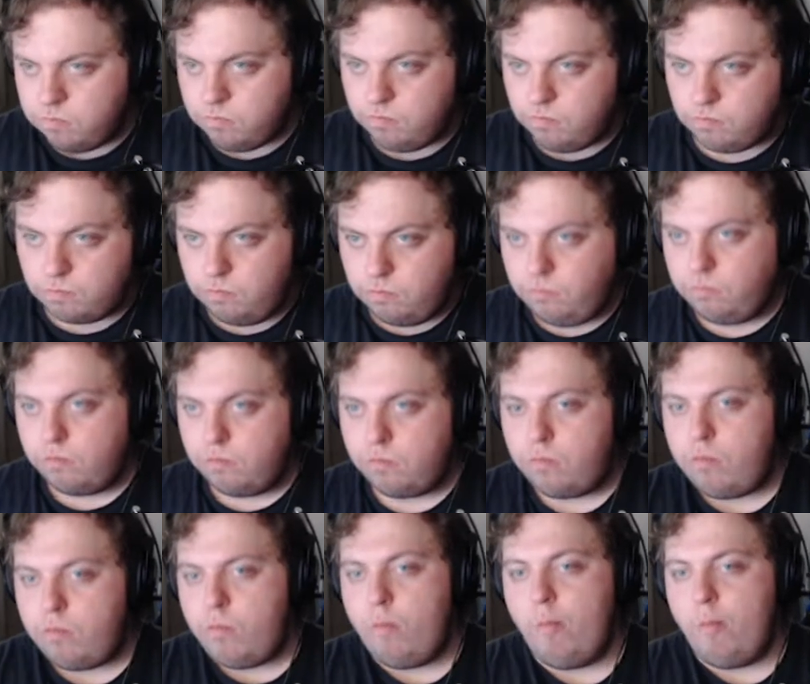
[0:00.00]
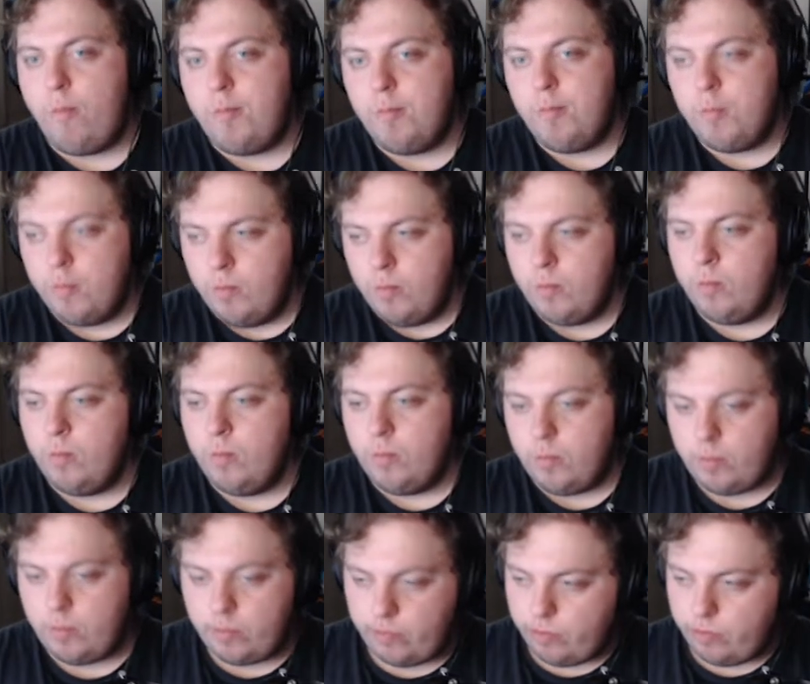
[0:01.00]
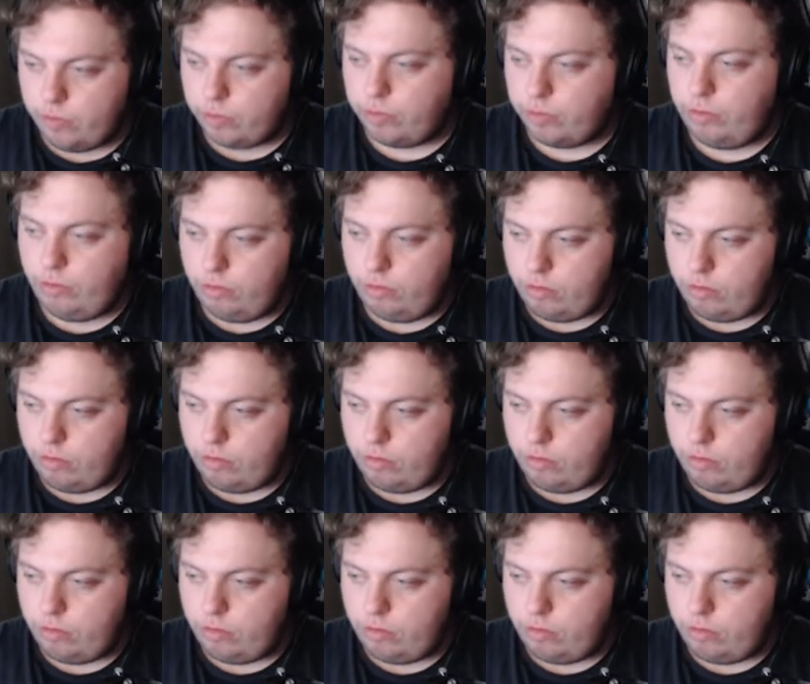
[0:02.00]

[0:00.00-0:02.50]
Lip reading: in TPL, if I remember correctly.